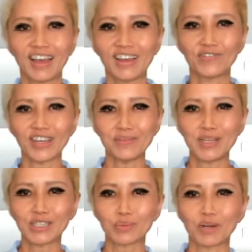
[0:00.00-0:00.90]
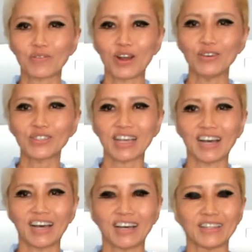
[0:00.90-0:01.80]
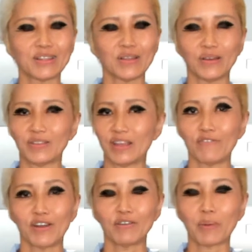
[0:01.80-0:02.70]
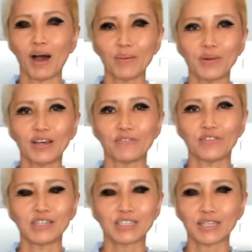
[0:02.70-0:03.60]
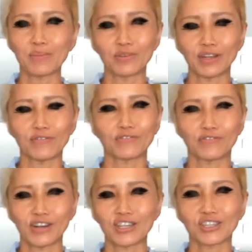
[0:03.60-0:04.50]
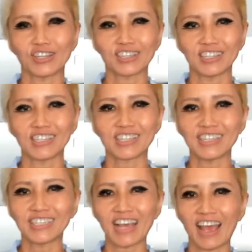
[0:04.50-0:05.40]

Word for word: Vietnamese spring rolls, they're very popular, they're very summery, fresh and delicious,